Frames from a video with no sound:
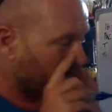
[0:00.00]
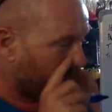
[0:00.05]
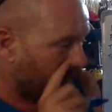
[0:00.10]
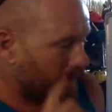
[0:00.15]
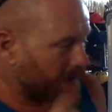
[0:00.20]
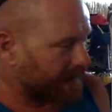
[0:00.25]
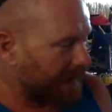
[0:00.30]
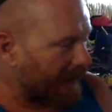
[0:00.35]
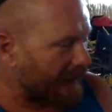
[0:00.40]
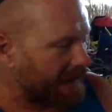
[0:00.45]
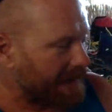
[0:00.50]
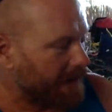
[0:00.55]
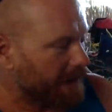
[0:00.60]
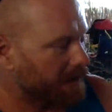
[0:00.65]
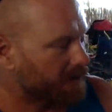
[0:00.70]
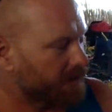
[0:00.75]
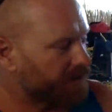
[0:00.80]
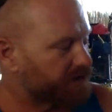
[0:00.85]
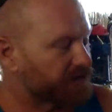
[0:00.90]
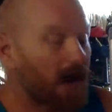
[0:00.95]
Okay,
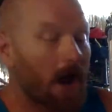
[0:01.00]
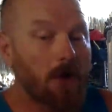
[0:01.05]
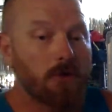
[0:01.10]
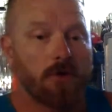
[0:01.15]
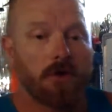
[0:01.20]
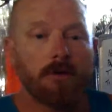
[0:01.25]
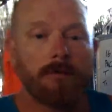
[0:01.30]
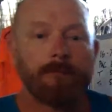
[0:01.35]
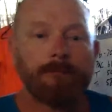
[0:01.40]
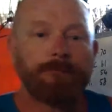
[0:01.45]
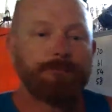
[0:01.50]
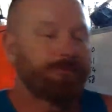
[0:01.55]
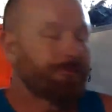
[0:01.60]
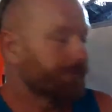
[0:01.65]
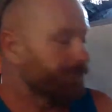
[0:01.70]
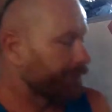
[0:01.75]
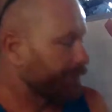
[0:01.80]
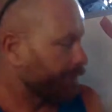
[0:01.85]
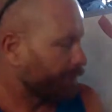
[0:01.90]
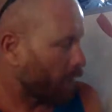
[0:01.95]
so
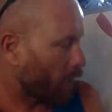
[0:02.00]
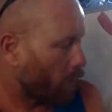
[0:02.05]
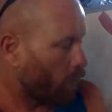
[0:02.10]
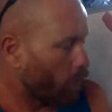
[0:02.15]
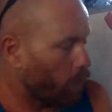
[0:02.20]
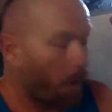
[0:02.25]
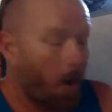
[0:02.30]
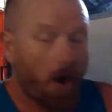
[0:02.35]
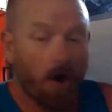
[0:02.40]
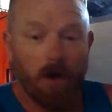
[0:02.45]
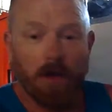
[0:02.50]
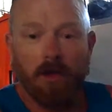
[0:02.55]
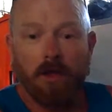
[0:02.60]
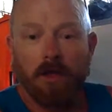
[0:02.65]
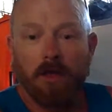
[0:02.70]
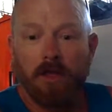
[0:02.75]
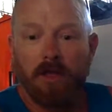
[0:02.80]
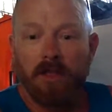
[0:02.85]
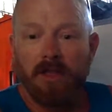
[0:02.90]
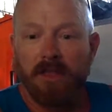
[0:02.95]
what
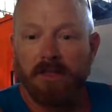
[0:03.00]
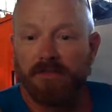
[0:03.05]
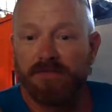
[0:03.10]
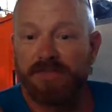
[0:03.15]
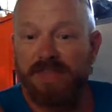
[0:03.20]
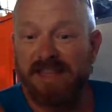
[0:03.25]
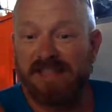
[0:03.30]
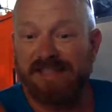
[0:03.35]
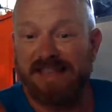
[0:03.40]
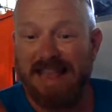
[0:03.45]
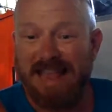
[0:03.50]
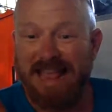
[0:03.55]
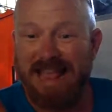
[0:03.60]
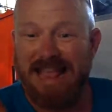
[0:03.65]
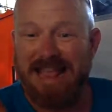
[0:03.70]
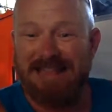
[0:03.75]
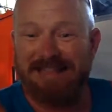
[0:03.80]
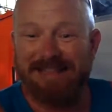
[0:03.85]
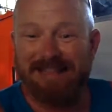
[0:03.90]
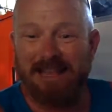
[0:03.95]
this
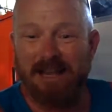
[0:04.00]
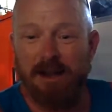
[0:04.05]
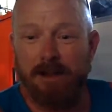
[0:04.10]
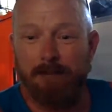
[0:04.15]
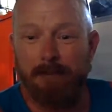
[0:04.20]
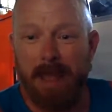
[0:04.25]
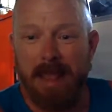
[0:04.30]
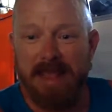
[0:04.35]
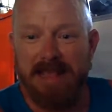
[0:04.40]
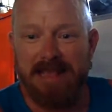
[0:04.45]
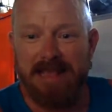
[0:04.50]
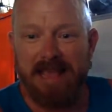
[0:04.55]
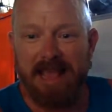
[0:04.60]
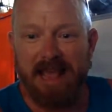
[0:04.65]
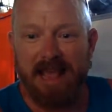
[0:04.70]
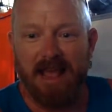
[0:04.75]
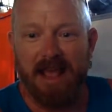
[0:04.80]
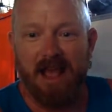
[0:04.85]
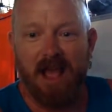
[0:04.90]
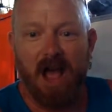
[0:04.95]
is going to make
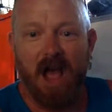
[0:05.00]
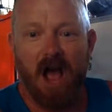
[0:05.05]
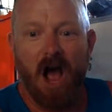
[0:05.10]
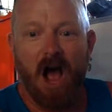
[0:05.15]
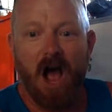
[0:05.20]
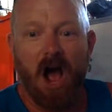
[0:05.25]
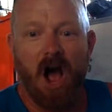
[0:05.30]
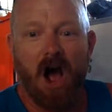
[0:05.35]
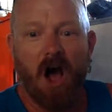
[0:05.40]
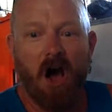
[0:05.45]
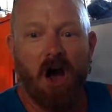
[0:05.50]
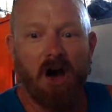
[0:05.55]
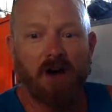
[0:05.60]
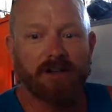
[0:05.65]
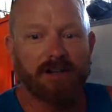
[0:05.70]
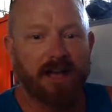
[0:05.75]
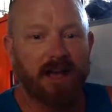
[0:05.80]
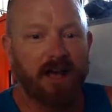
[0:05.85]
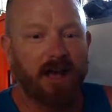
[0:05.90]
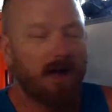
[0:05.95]
it
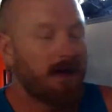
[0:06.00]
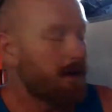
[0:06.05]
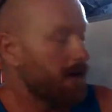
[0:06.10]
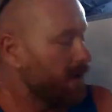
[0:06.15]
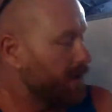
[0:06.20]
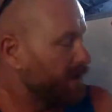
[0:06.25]
harder